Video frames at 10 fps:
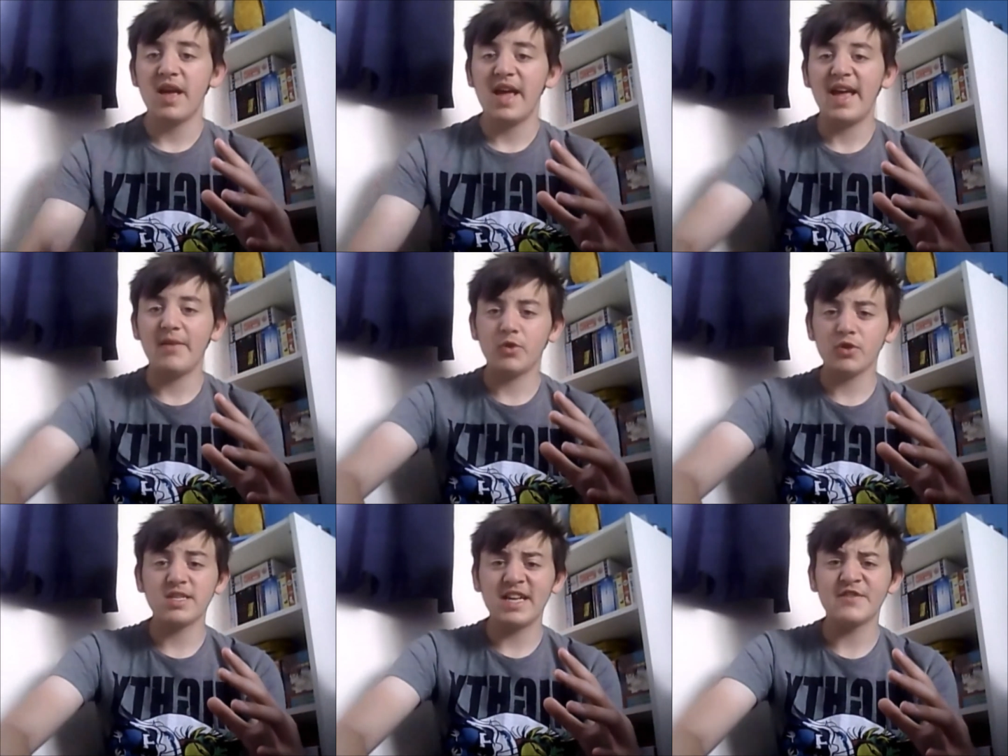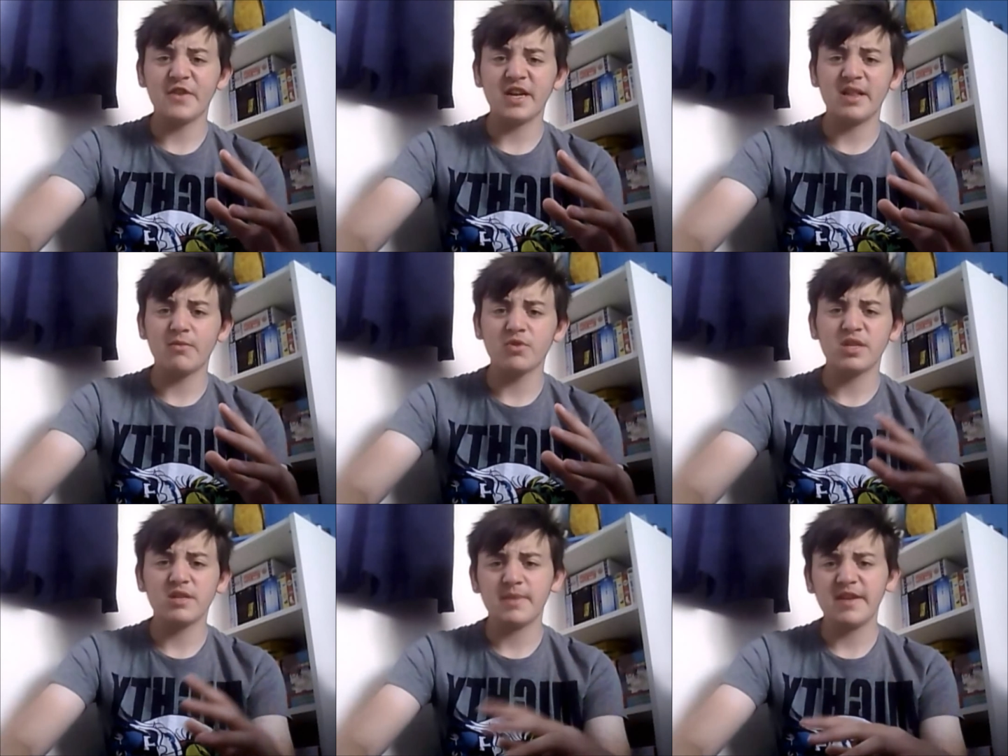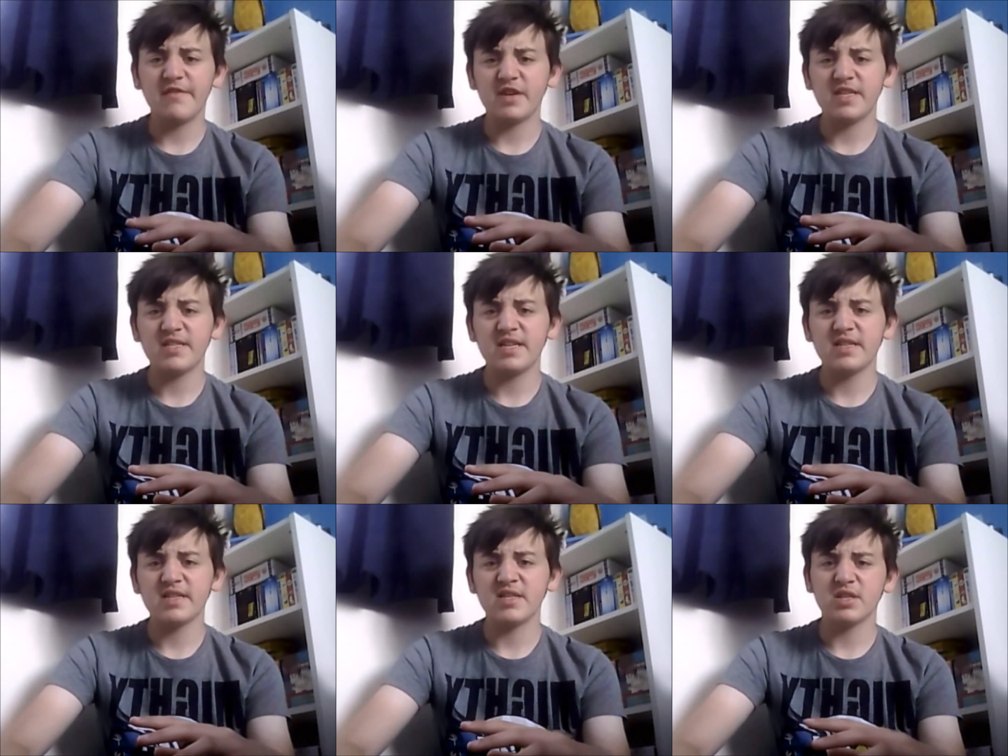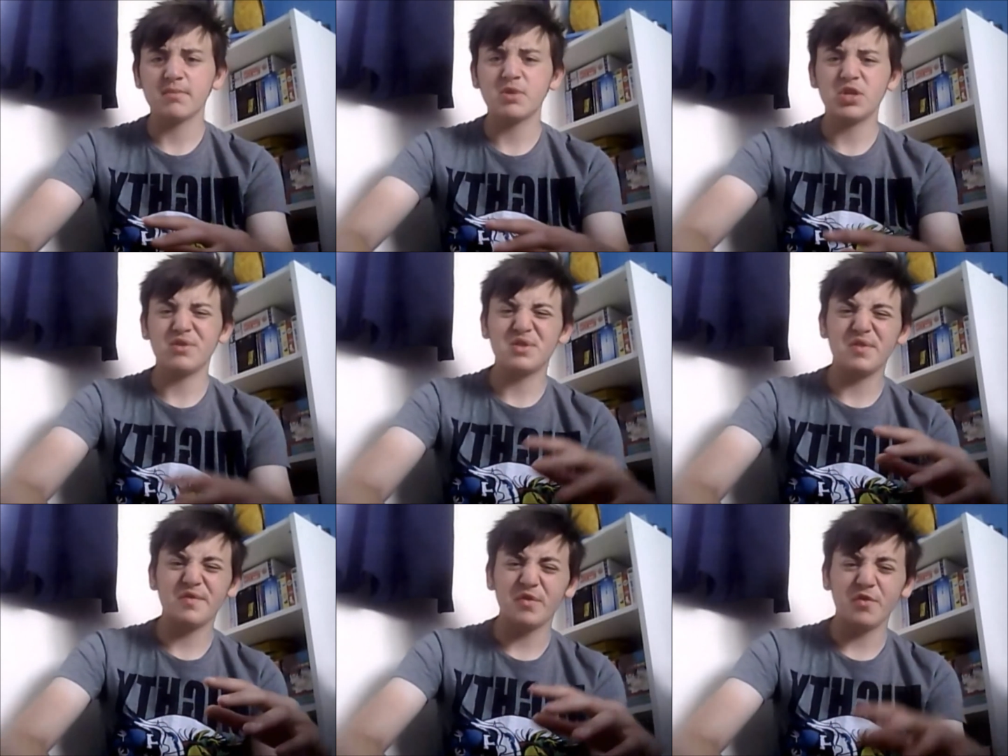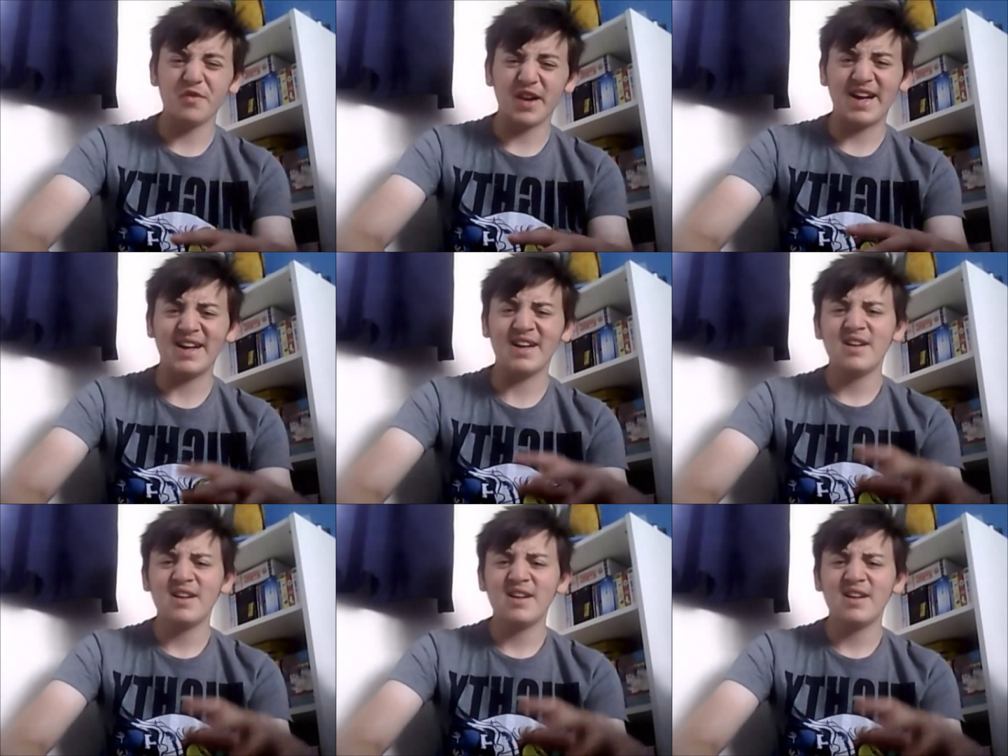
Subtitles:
It was less funny. There wasn't as many funny scenes, and some jokes do fall flat,